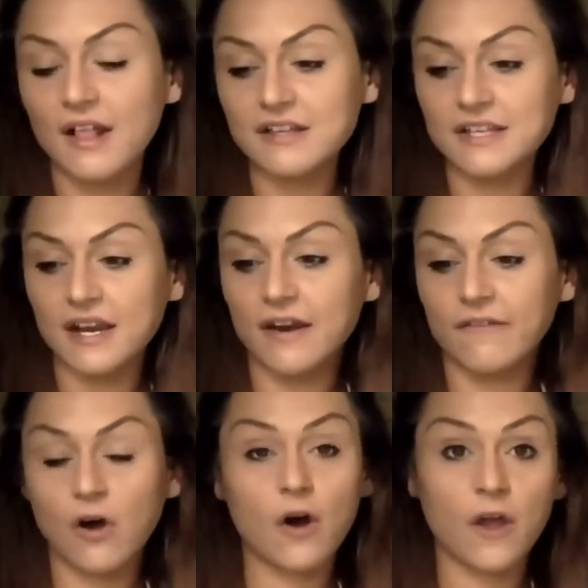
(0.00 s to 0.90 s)
So then I've
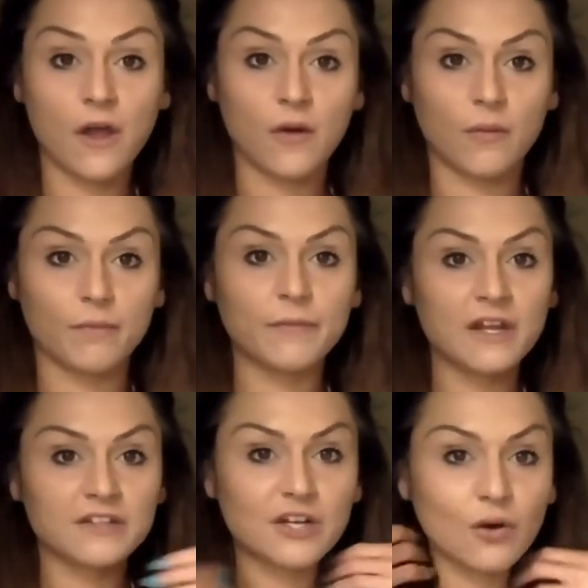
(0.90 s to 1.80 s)
gone home,
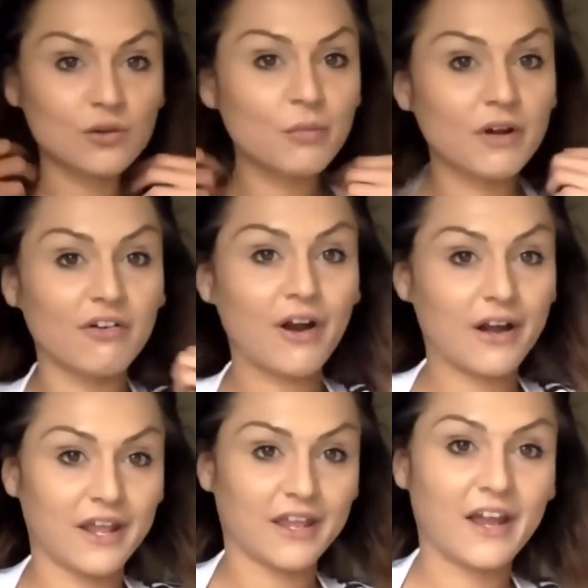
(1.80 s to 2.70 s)
told my
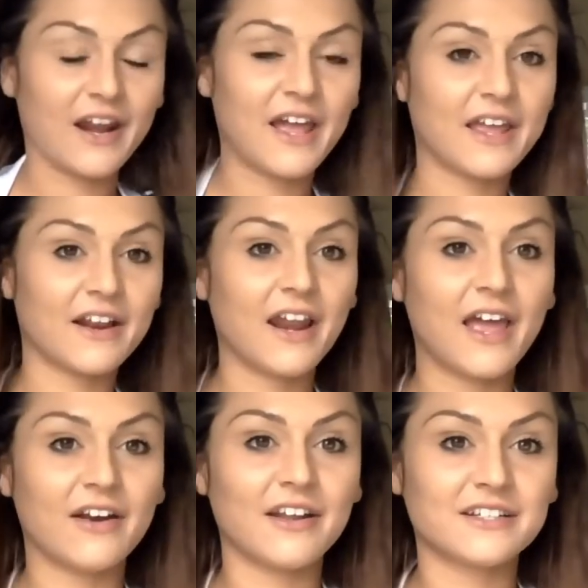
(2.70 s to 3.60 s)
granny, and like let
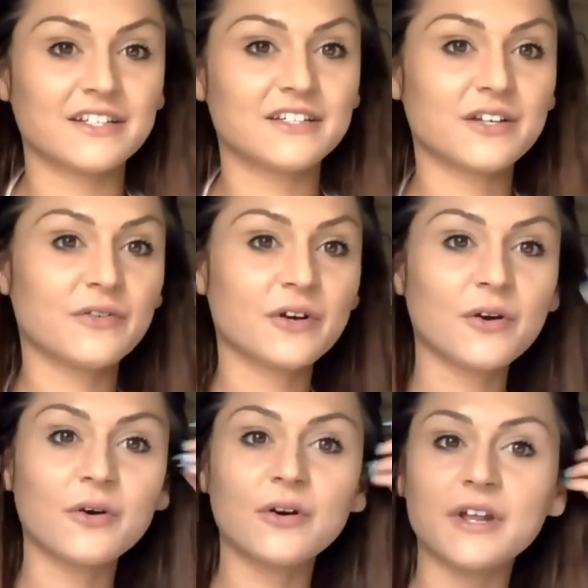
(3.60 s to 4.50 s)
her listen to the
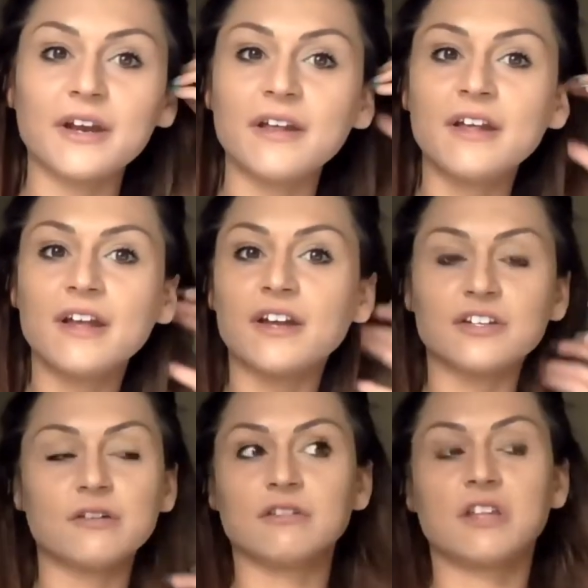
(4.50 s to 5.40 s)
recording, and
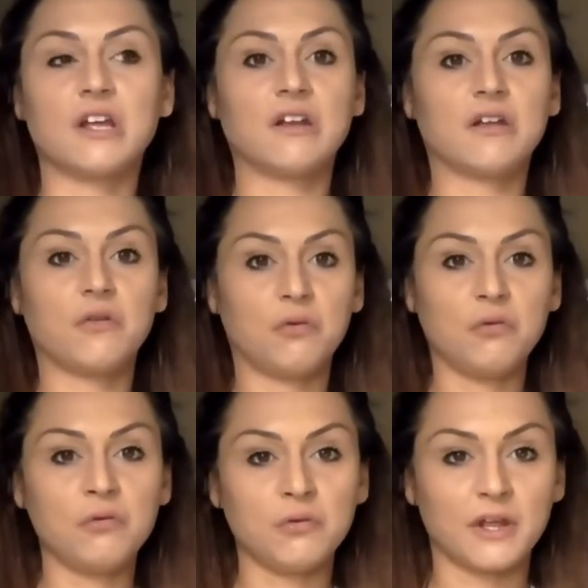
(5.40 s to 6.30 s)
she was like,
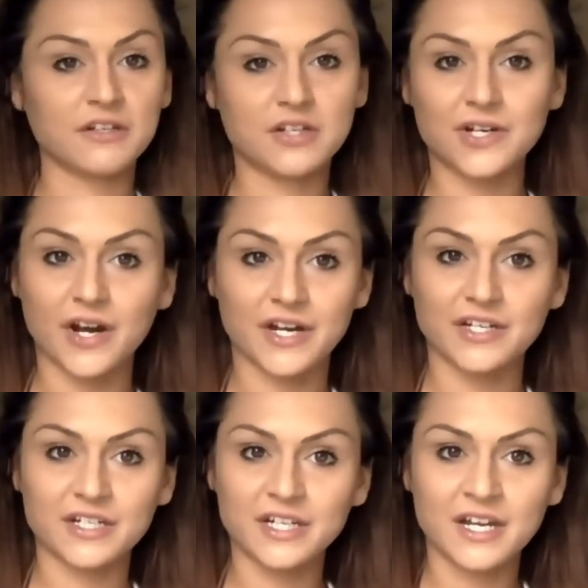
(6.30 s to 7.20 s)
"Ooh, that's strange,
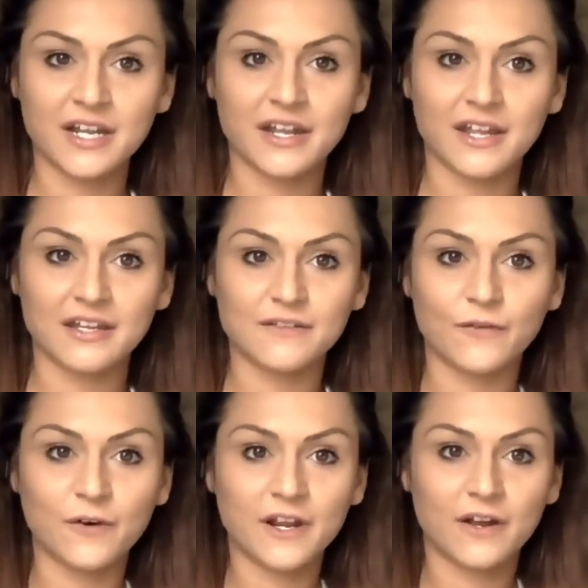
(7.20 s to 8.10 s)
isn't it? Like it's
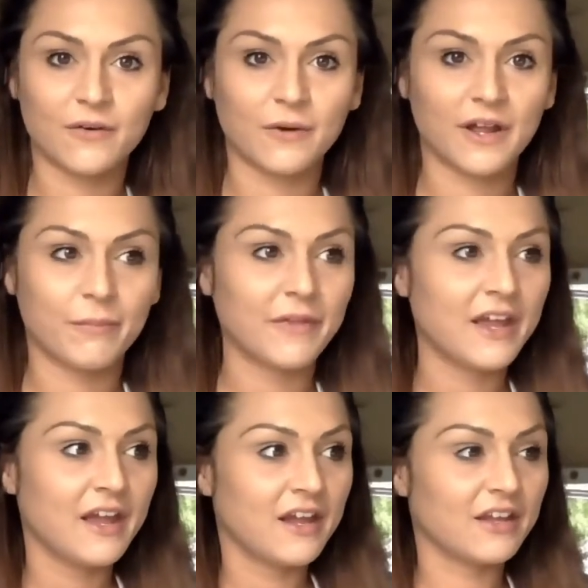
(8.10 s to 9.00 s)
funny how
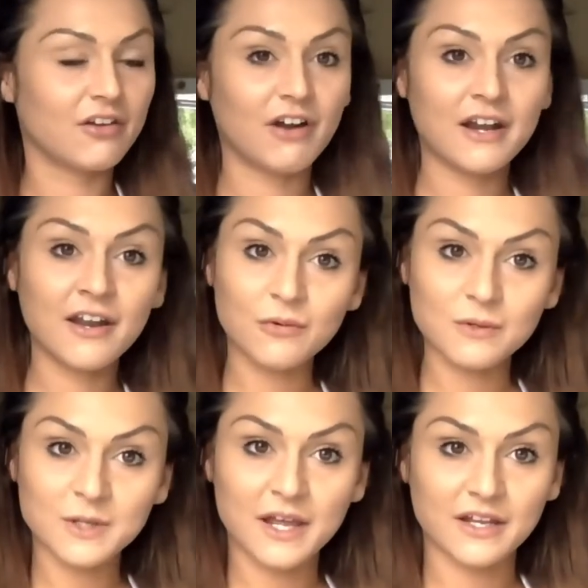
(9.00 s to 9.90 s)
your granddad
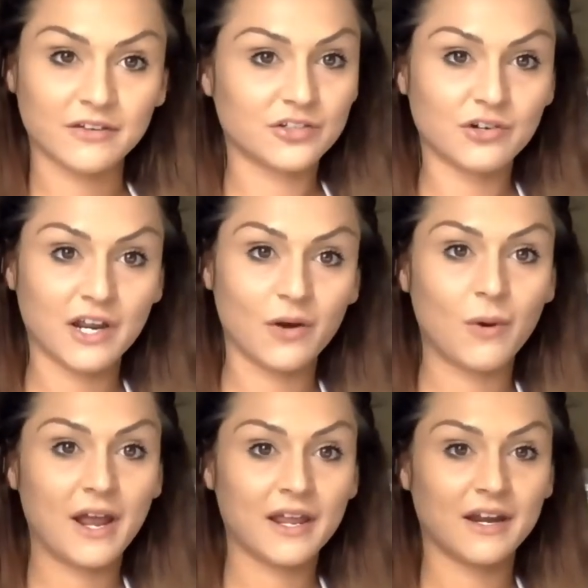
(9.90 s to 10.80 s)
was there straight
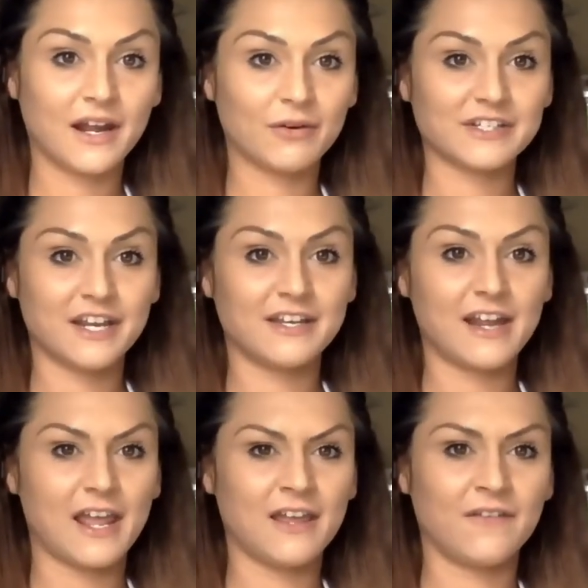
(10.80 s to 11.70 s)
away, and now it said
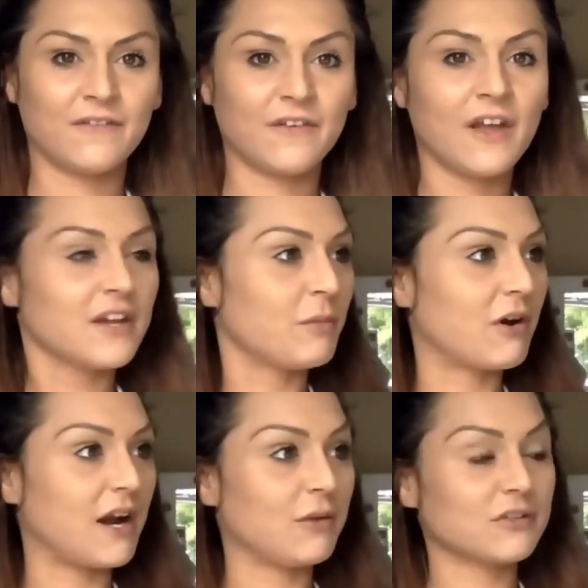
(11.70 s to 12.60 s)
Dave." My
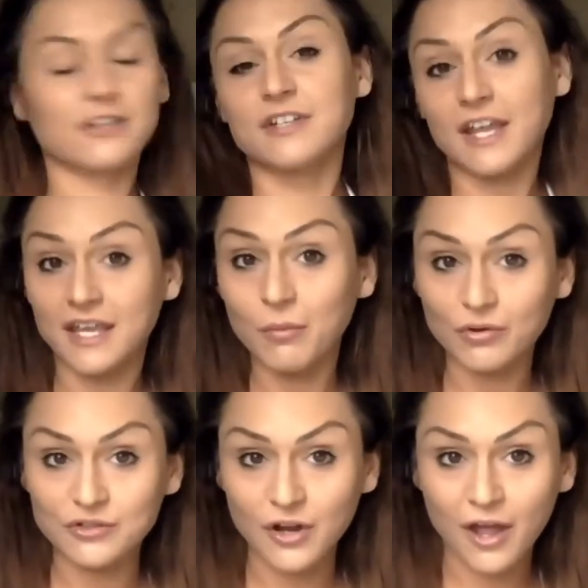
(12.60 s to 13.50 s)
granny was just like, "You
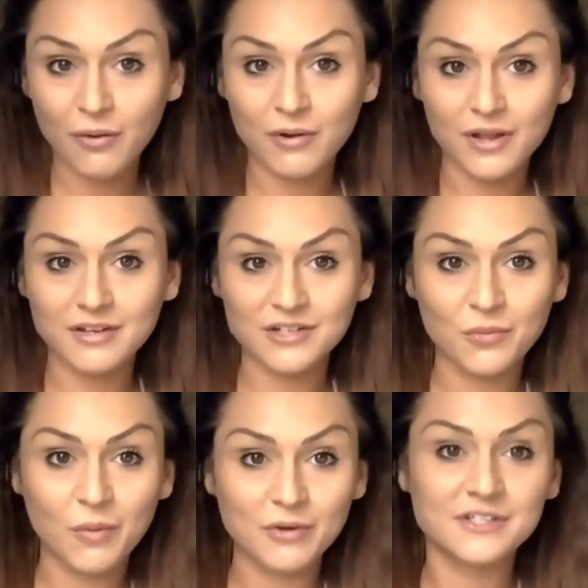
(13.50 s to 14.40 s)
must know.
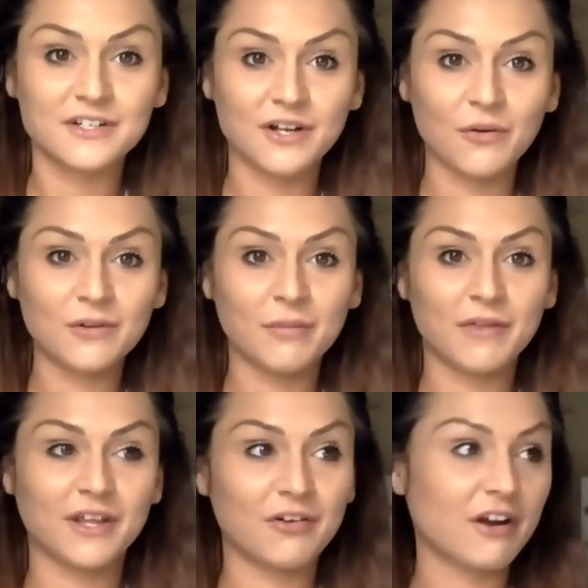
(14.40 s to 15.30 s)
Someone must have told him
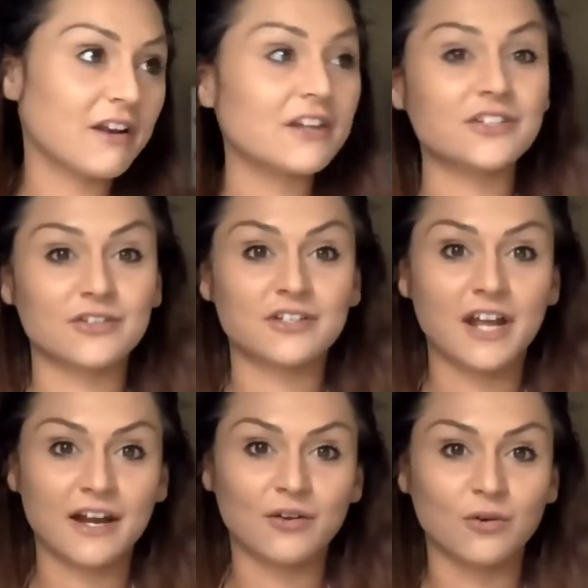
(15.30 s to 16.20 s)
that your granddad's just
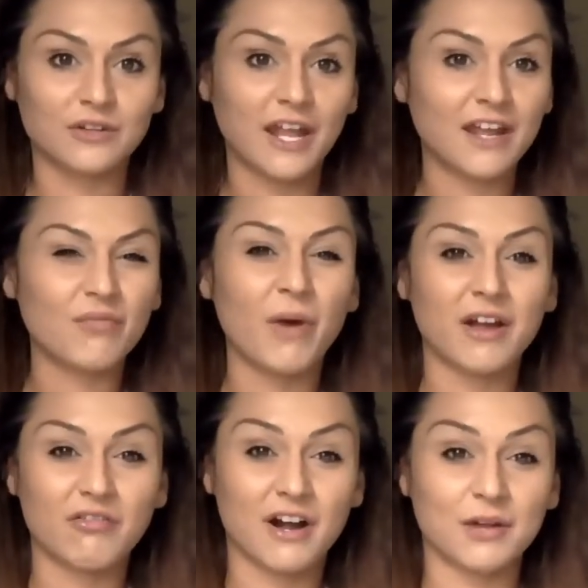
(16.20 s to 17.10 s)
died called Dave." My
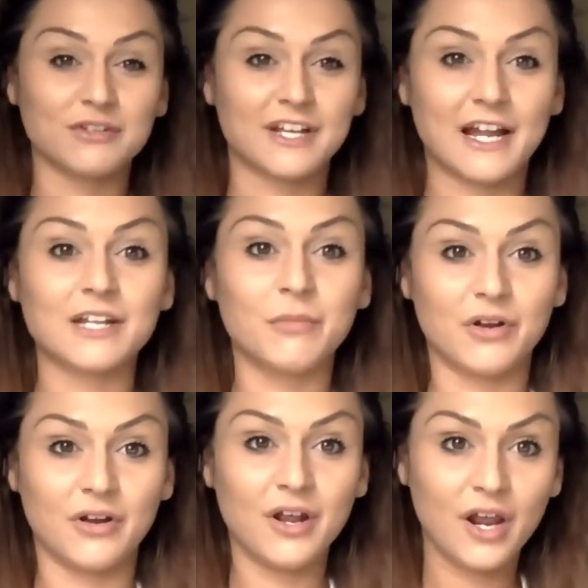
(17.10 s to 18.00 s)
granny was
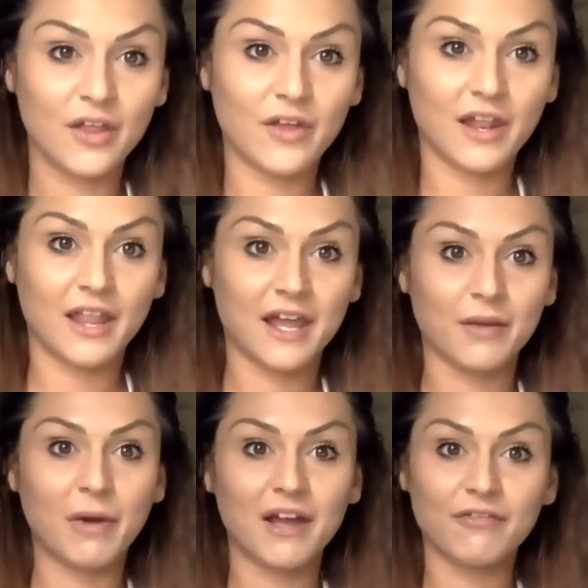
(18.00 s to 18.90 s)
adamant that like
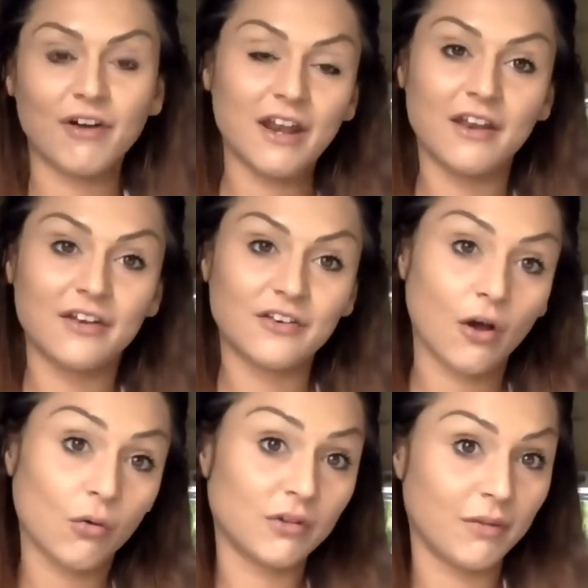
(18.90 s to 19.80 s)
my friend had
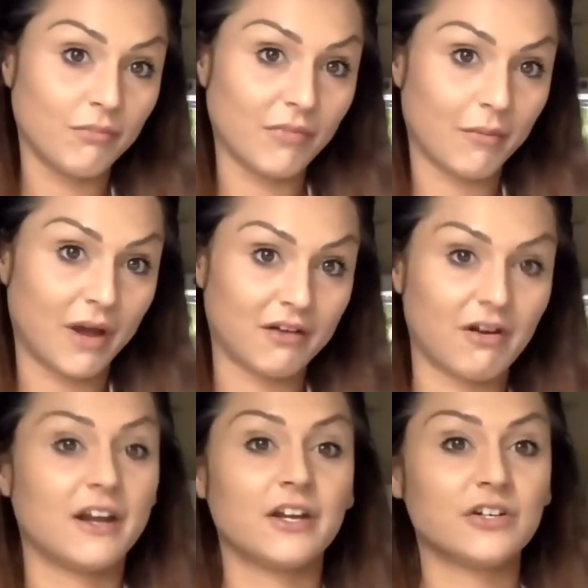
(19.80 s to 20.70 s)
told him that my
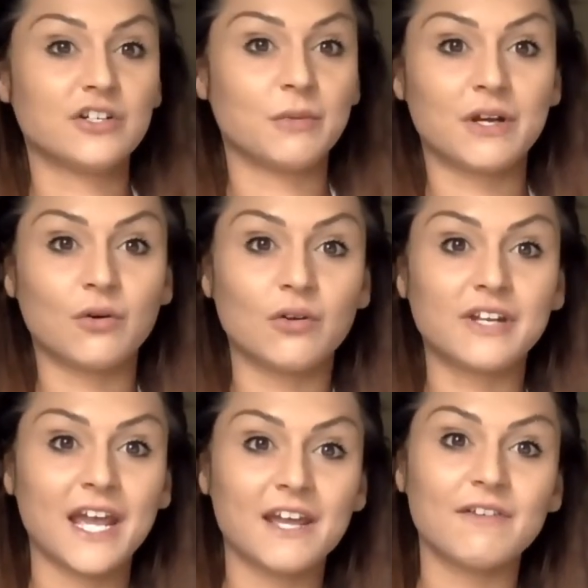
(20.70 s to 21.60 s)
granddad used to be called
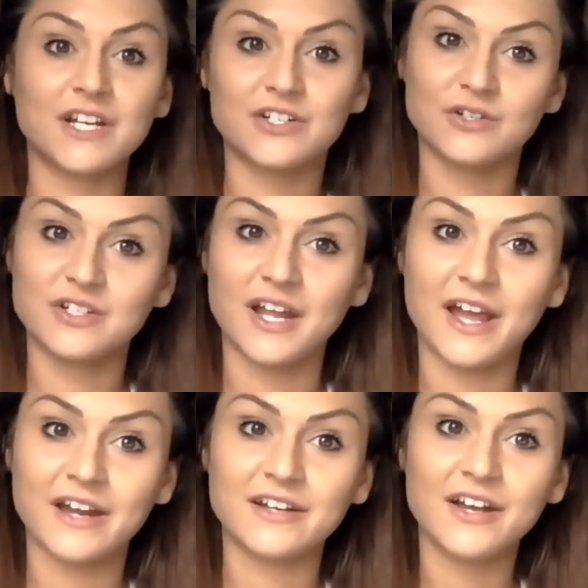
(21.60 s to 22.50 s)
Dave and he's just
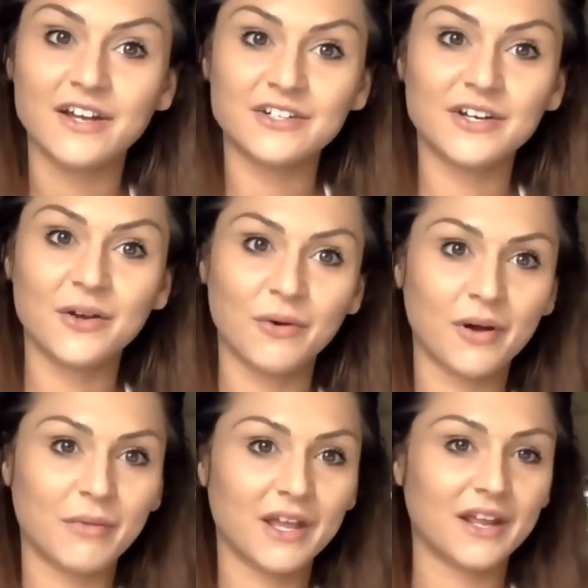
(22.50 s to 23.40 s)
died. Do you know what
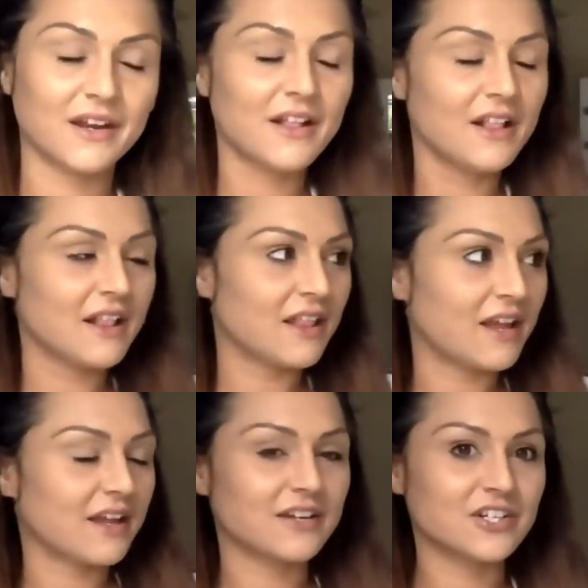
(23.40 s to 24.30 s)
I mean?
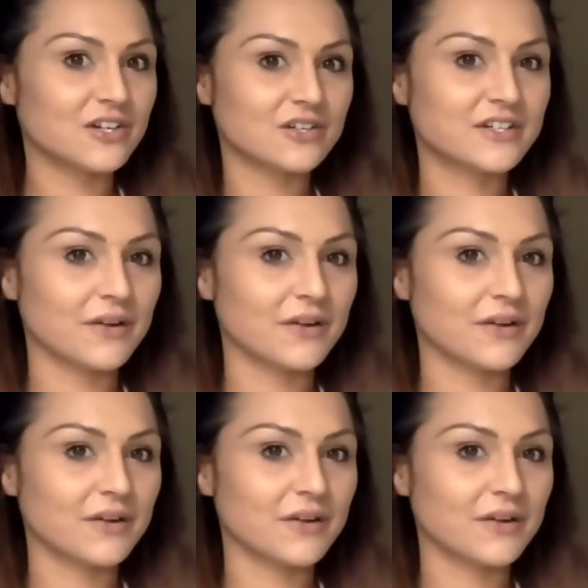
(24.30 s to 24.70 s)
Like she just